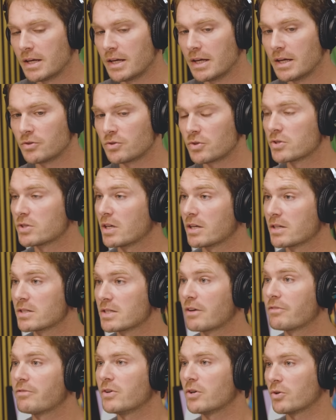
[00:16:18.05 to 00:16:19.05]
interesting because
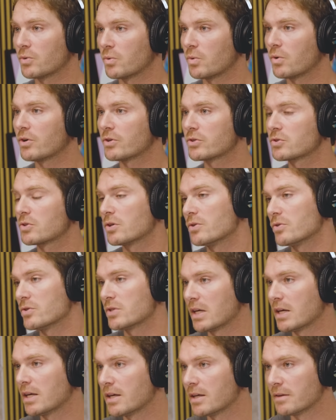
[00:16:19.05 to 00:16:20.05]
I feel the walls
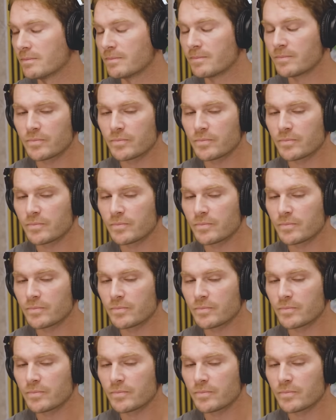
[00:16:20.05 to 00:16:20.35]
closing in.